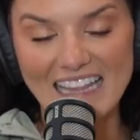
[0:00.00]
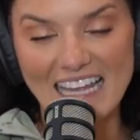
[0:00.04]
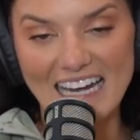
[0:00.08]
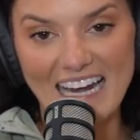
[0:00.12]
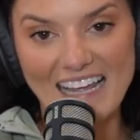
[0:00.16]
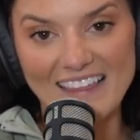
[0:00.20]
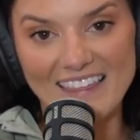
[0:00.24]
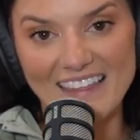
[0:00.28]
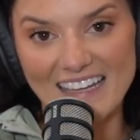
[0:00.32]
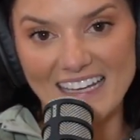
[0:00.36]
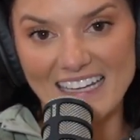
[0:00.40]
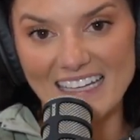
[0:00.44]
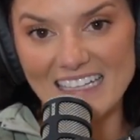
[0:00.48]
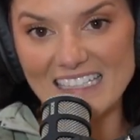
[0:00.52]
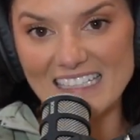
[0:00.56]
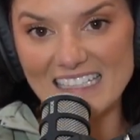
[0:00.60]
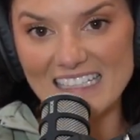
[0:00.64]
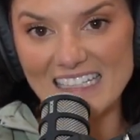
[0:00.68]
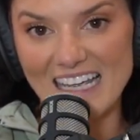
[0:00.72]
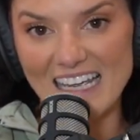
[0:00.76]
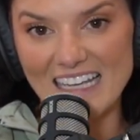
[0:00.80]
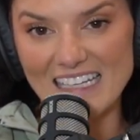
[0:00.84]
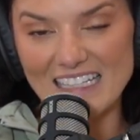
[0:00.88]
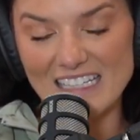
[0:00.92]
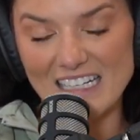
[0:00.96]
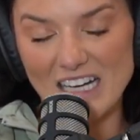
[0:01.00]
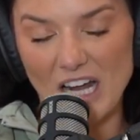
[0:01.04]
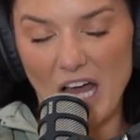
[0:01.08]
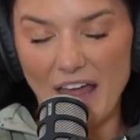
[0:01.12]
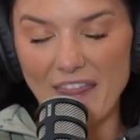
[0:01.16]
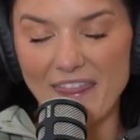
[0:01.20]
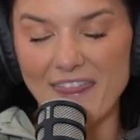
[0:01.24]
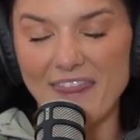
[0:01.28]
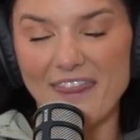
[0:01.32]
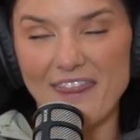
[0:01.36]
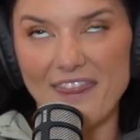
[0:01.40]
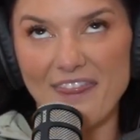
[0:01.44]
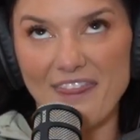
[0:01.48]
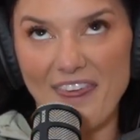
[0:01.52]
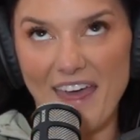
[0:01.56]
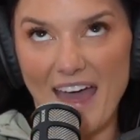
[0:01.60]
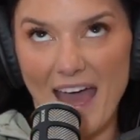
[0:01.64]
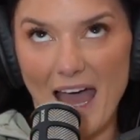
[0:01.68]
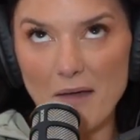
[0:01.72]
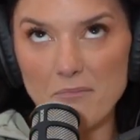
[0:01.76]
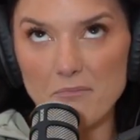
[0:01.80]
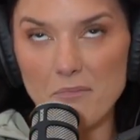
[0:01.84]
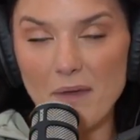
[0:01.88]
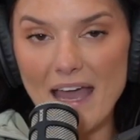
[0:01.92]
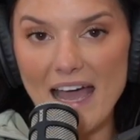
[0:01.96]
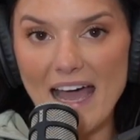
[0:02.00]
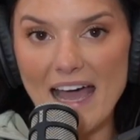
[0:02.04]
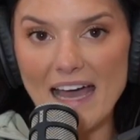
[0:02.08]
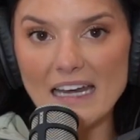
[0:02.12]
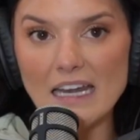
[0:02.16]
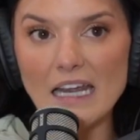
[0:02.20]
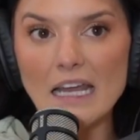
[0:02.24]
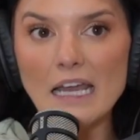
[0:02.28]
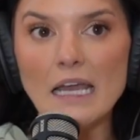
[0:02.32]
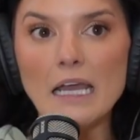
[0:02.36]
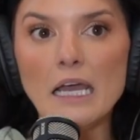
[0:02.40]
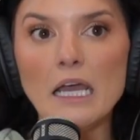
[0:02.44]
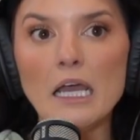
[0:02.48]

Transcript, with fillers: I think it's not that bad.